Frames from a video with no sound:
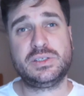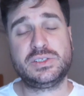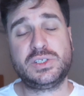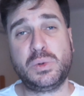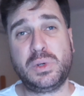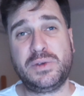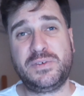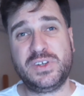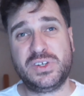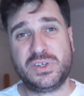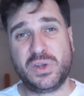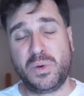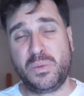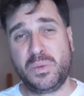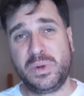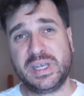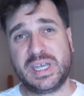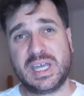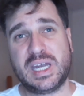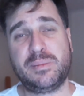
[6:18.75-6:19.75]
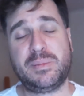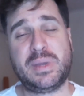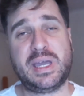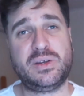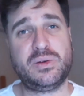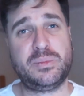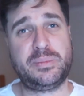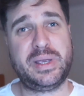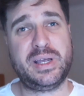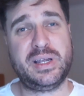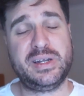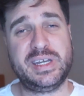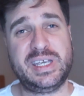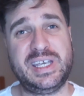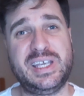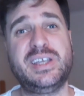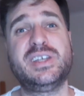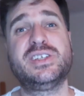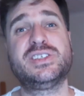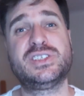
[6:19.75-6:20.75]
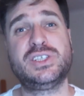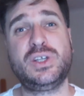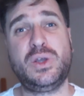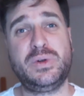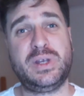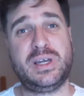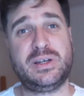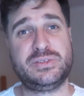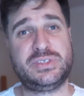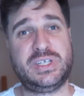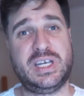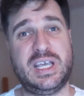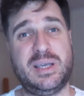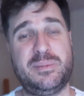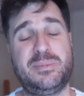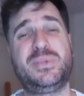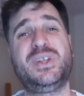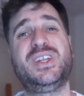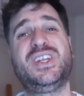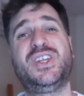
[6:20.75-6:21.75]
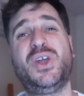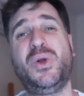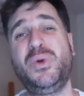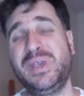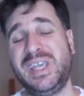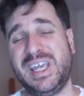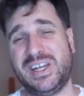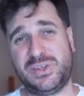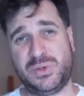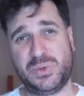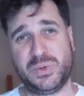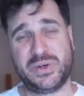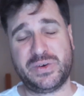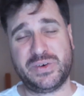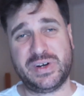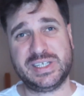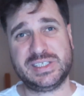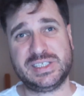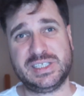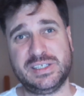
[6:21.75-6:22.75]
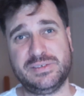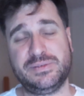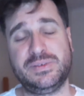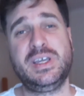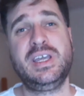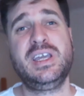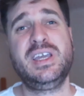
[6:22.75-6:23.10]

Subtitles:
So if you don't want to get a manual penalty, slow down, champ. Don't get too aggressive.